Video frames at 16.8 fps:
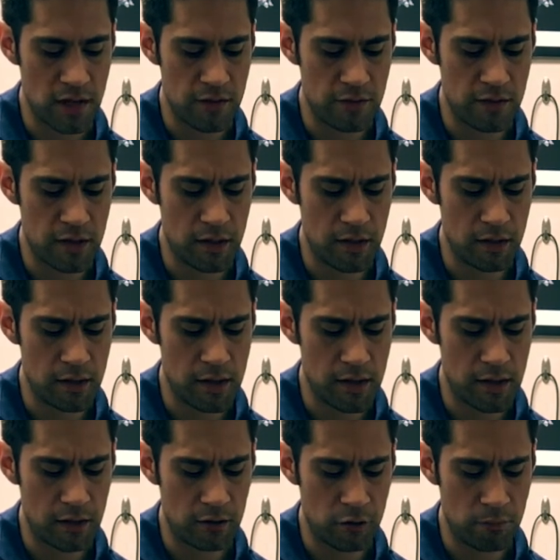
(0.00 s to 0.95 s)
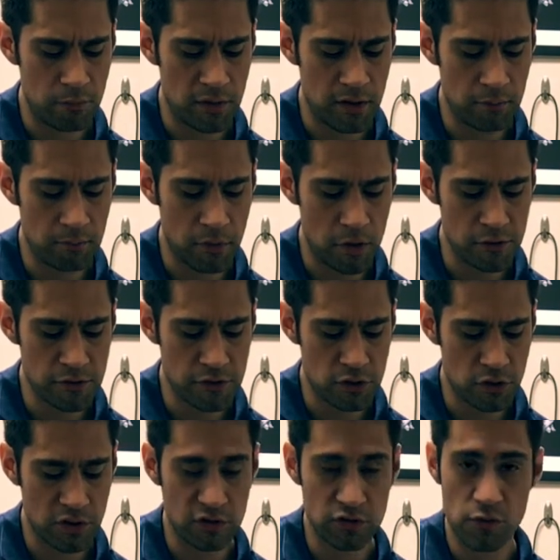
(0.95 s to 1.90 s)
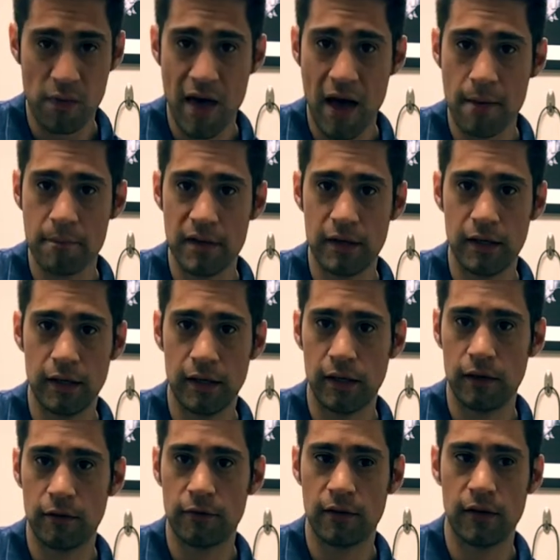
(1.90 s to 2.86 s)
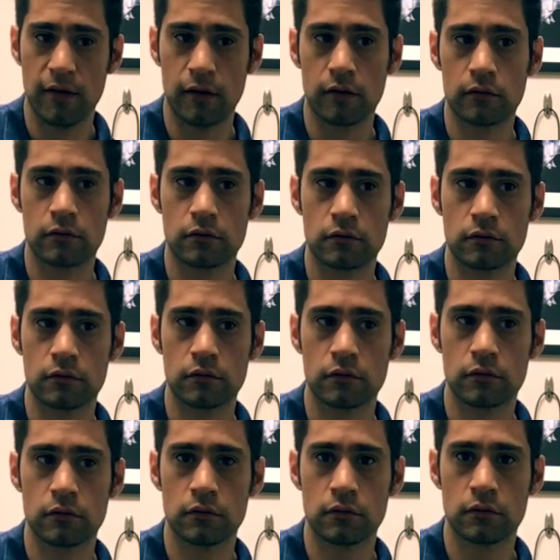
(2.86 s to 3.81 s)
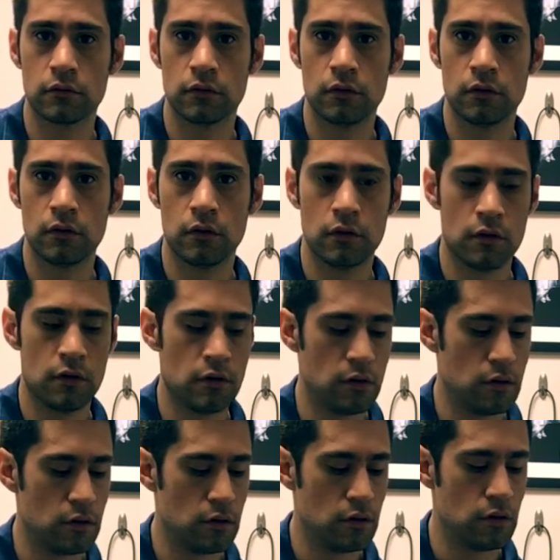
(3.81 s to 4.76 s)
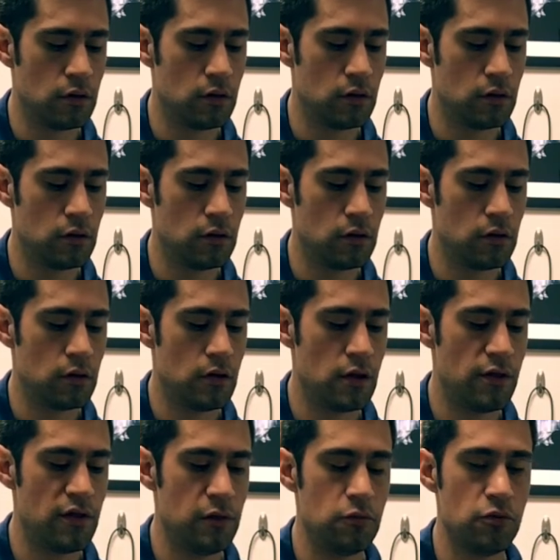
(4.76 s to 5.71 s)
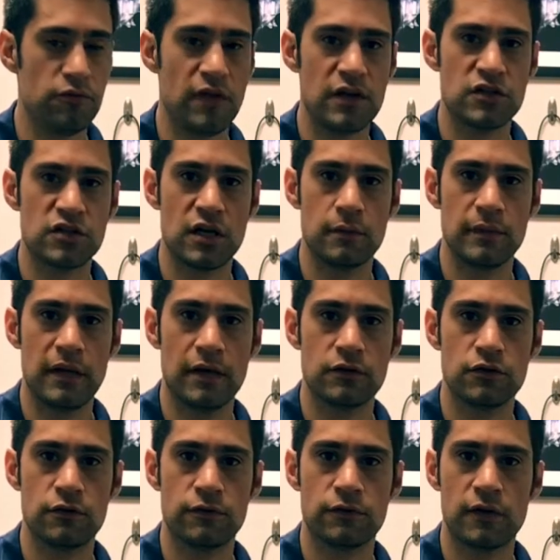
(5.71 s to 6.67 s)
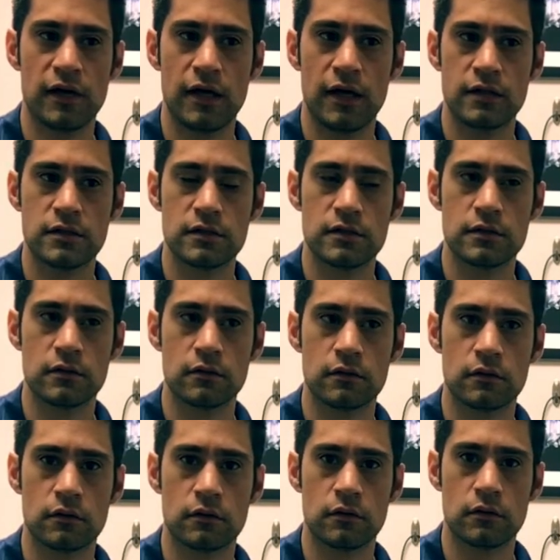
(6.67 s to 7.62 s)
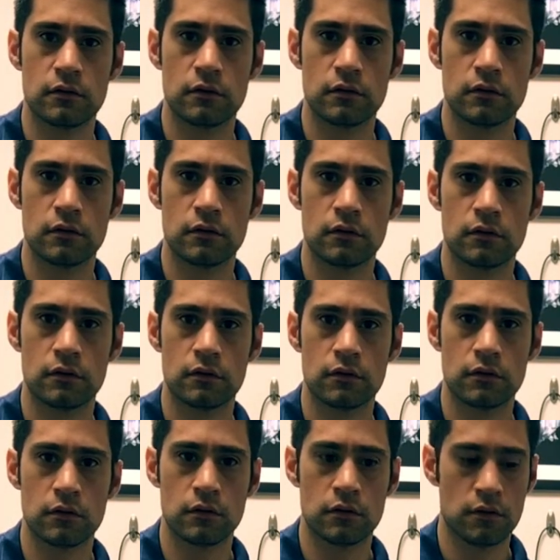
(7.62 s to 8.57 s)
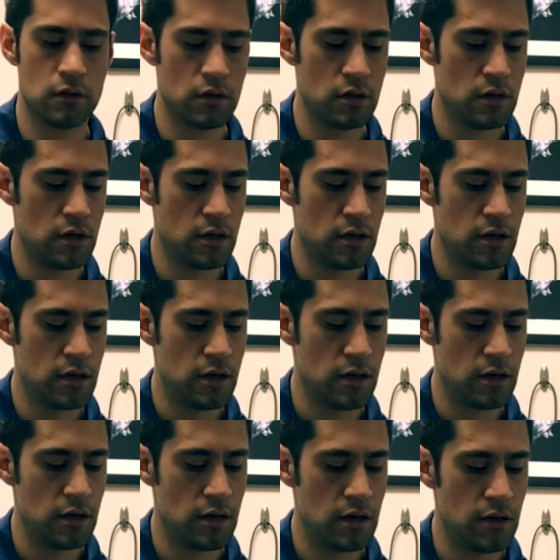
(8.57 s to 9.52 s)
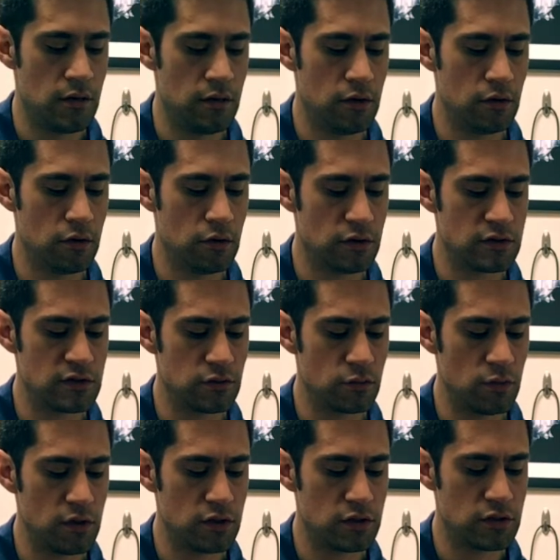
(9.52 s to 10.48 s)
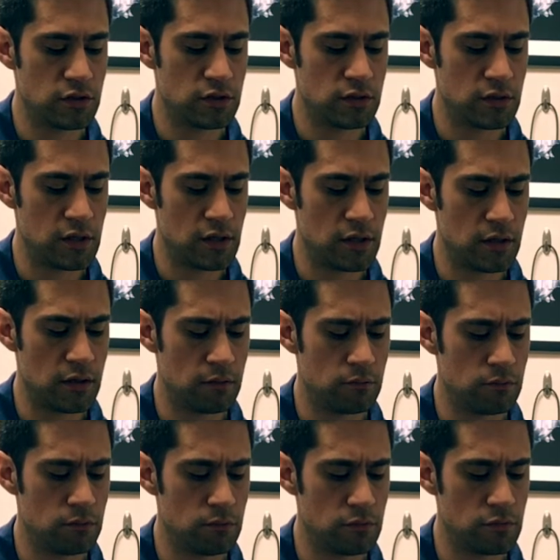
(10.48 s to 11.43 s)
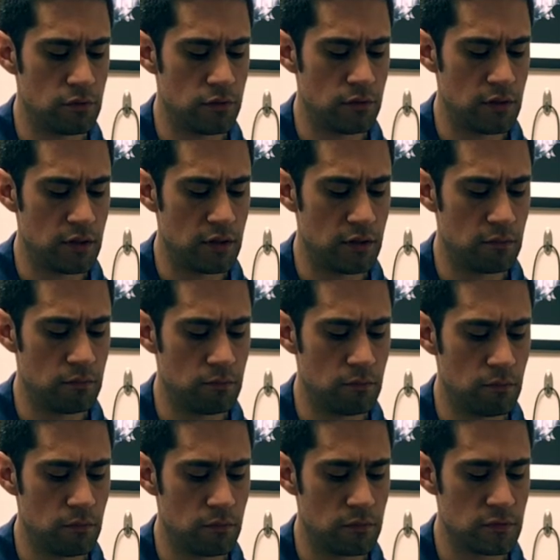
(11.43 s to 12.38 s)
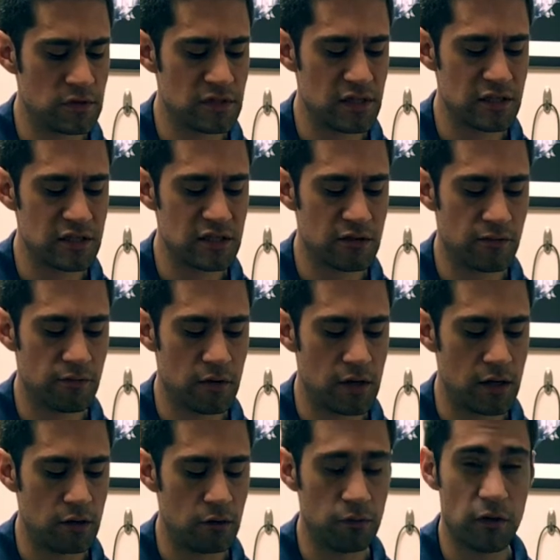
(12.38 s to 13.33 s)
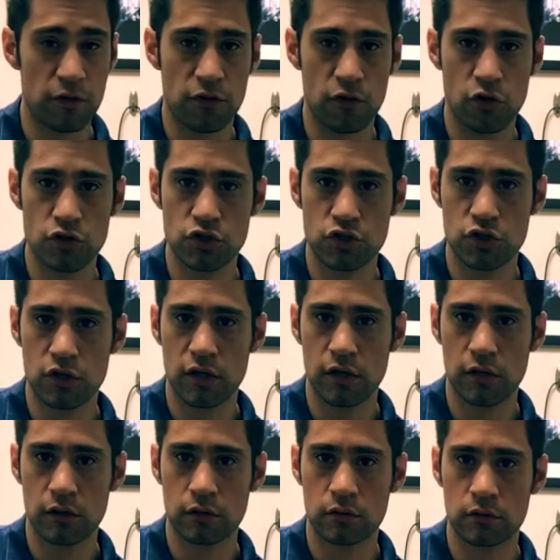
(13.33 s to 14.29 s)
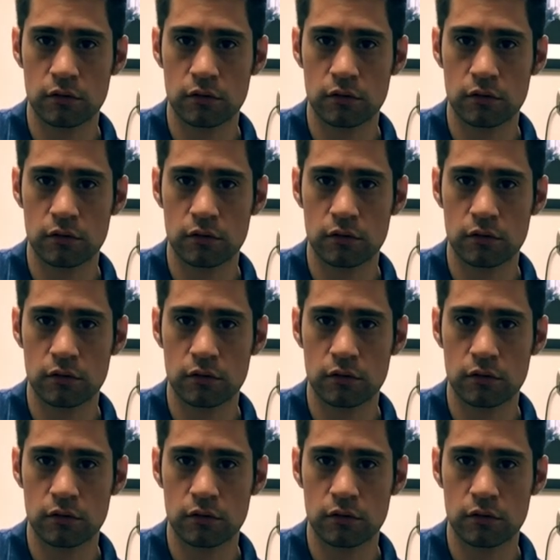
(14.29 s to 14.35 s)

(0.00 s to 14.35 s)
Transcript: And then you pick both strings without bending anything. And then you move that shape down 2 frets. And then you're going to switch to the 6th fret on the 3rd string.